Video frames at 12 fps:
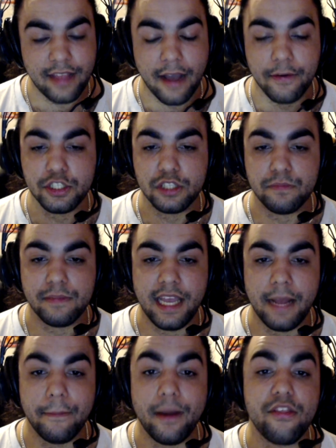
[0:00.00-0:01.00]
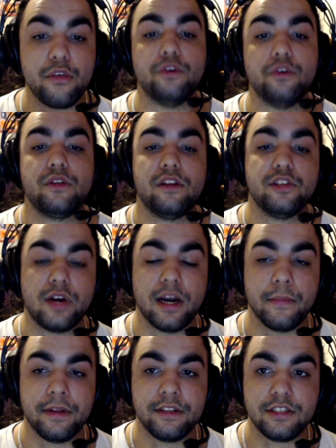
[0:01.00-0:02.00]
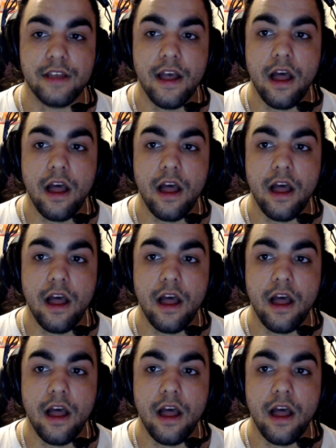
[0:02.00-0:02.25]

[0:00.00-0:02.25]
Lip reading: That was just me and my thoughts on the tournaments.